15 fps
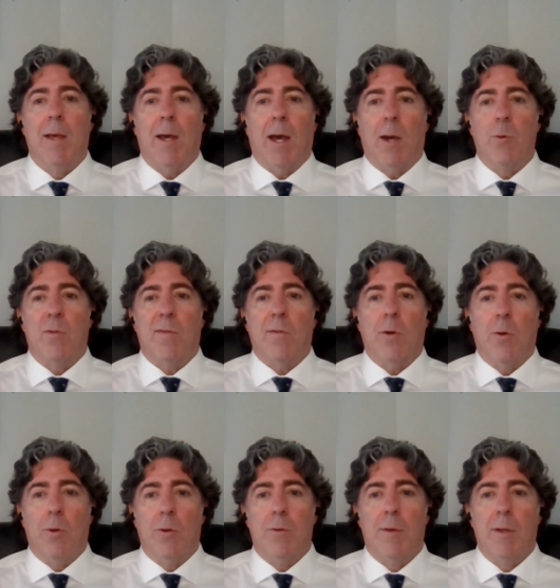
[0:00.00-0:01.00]
I was
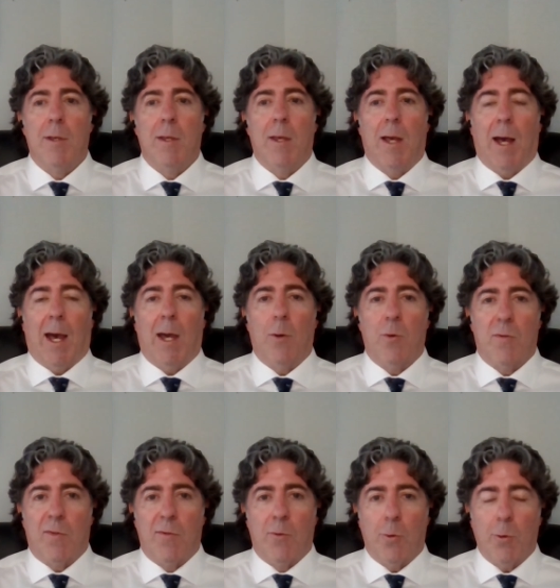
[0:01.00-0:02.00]
told I
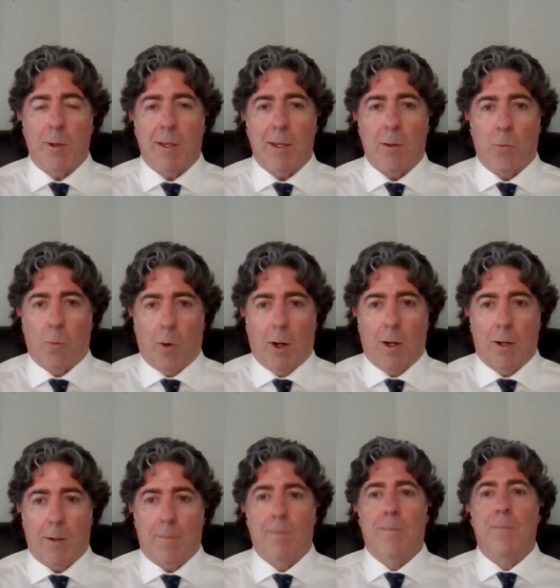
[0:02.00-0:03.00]
was doing it
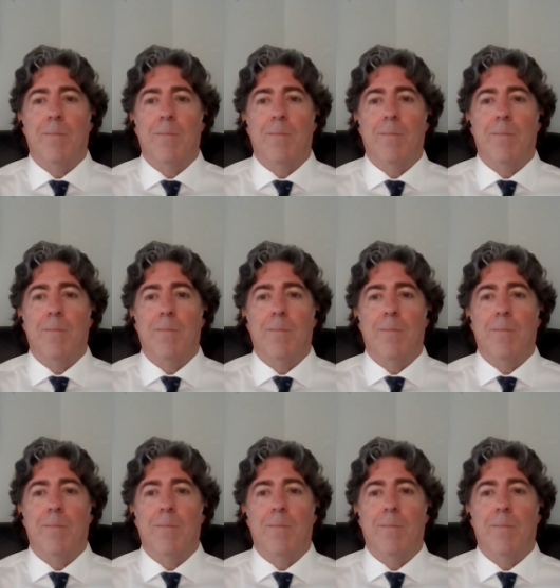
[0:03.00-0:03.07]
wrong.